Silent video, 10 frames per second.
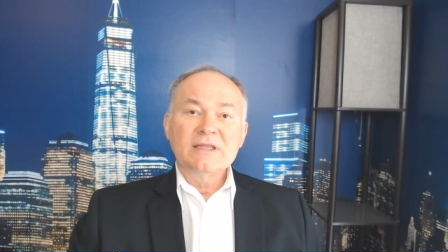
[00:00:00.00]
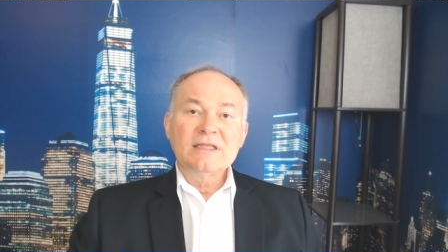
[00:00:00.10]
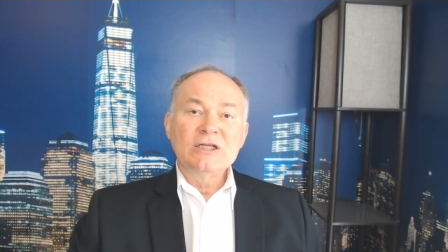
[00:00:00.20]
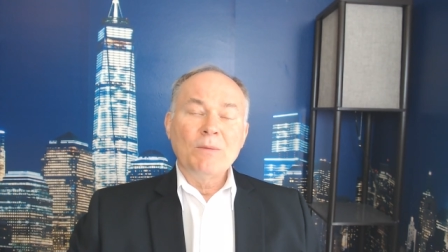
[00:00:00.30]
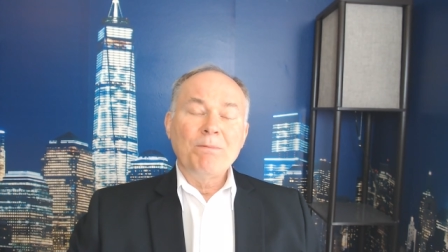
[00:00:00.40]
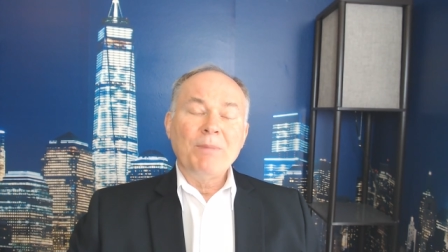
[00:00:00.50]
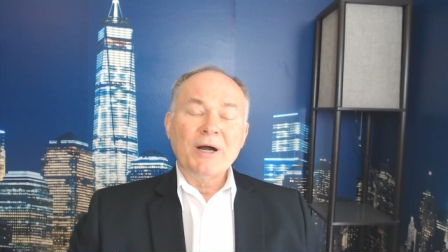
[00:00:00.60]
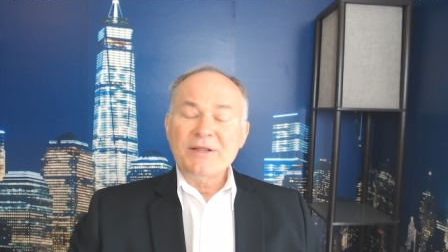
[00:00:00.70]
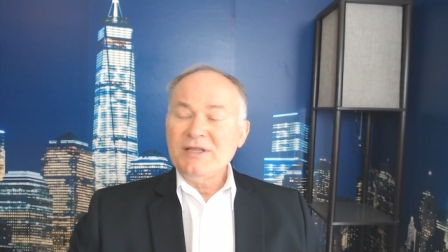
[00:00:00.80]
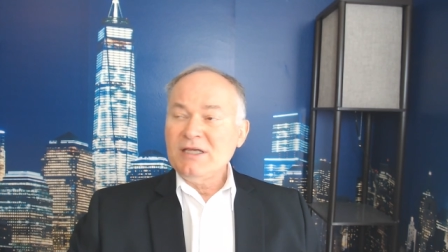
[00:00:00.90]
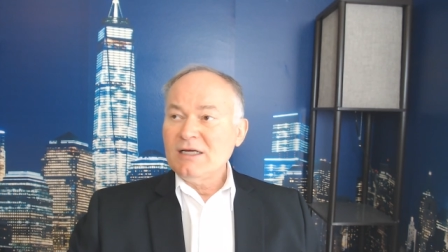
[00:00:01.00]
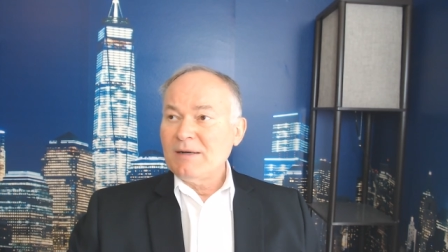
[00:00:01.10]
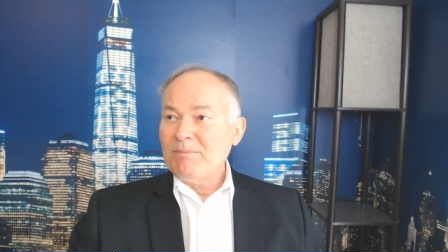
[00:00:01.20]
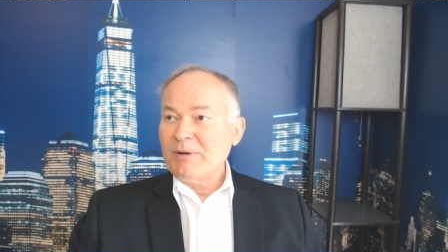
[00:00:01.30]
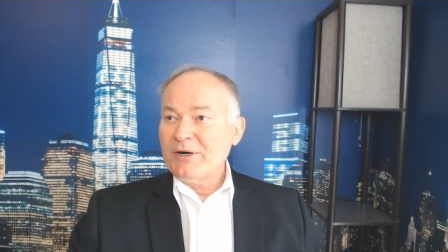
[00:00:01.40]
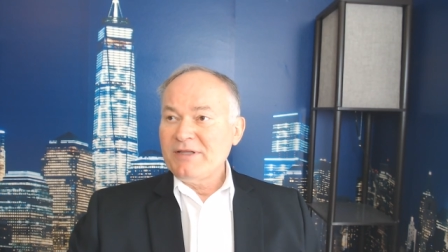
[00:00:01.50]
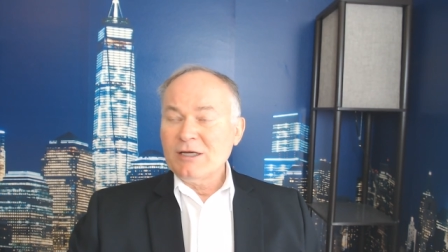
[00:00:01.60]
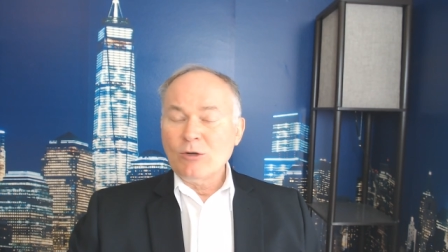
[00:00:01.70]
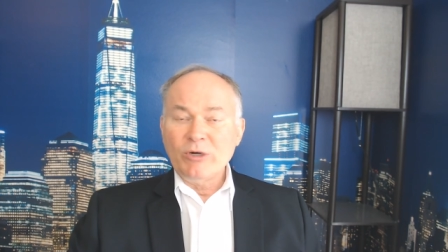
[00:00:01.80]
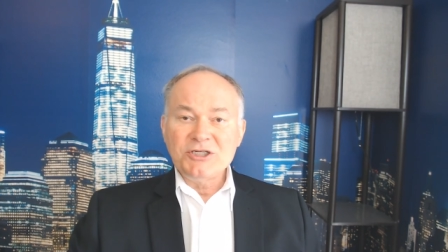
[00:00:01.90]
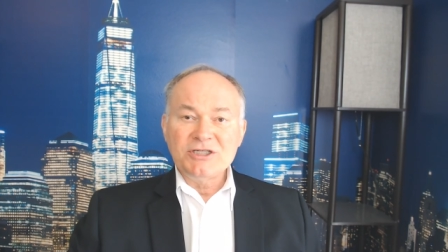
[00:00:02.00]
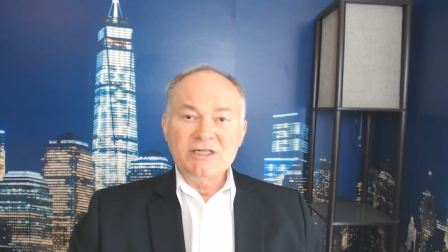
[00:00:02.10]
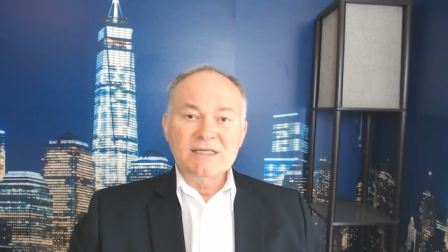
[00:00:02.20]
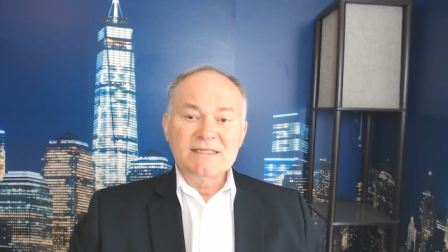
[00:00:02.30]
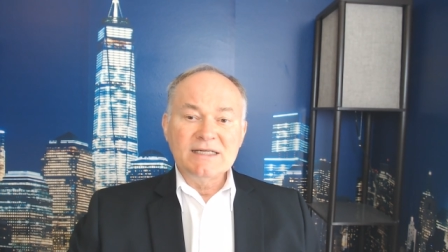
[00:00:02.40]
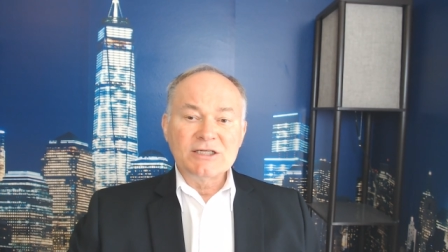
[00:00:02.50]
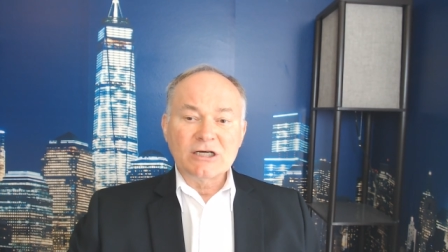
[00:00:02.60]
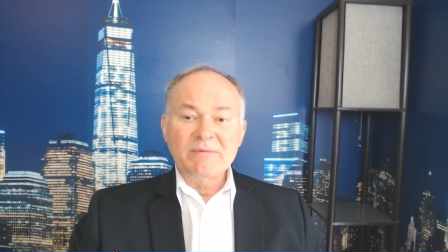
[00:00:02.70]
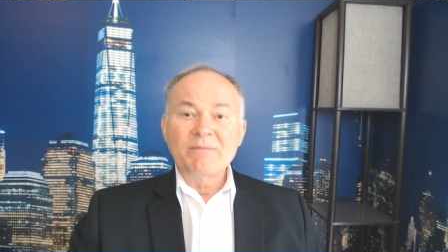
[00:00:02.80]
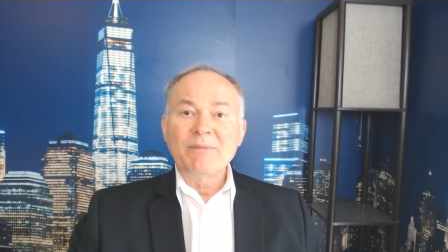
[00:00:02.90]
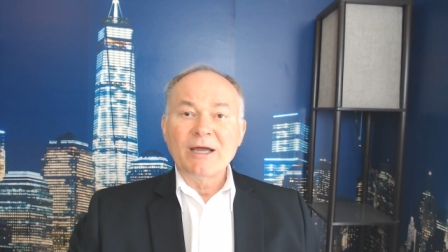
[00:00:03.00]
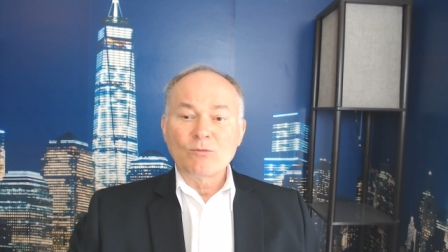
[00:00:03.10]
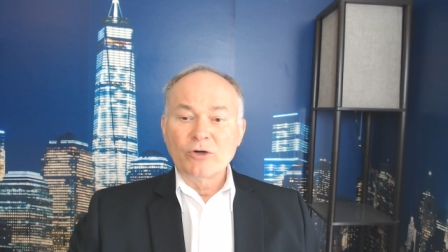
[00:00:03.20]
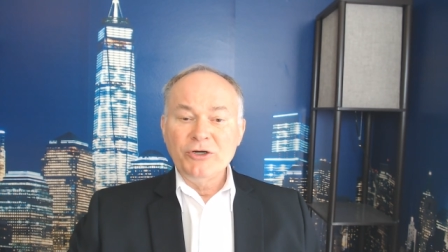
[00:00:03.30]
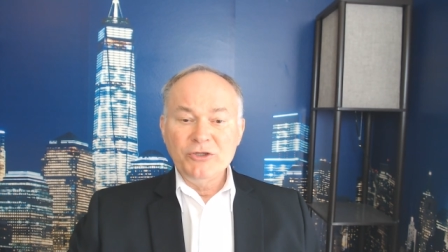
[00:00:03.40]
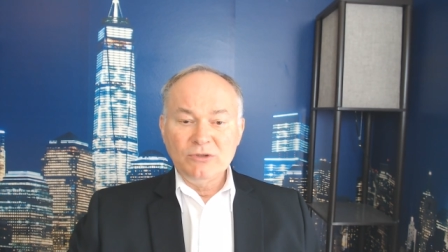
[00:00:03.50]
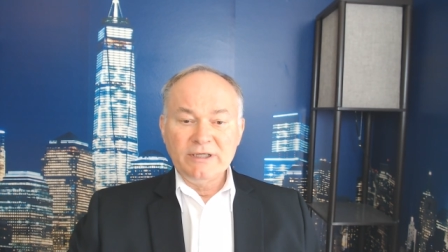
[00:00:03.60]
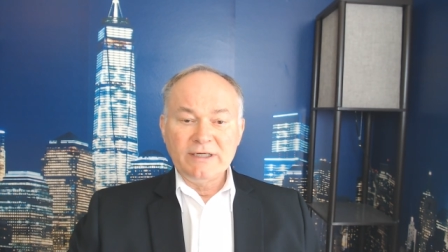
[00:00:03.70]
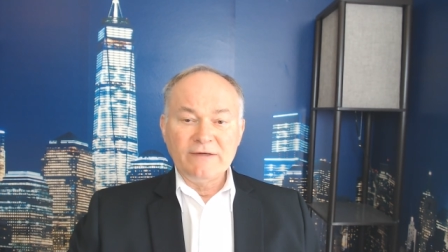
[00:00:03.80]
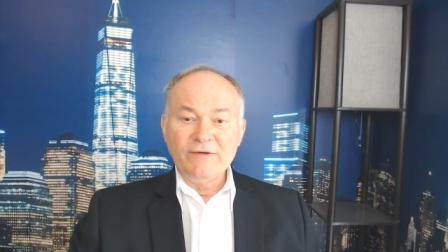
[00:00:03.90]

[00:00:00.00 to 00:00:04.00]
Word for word: You know, part of the uh, part of the equation is determined by where you live.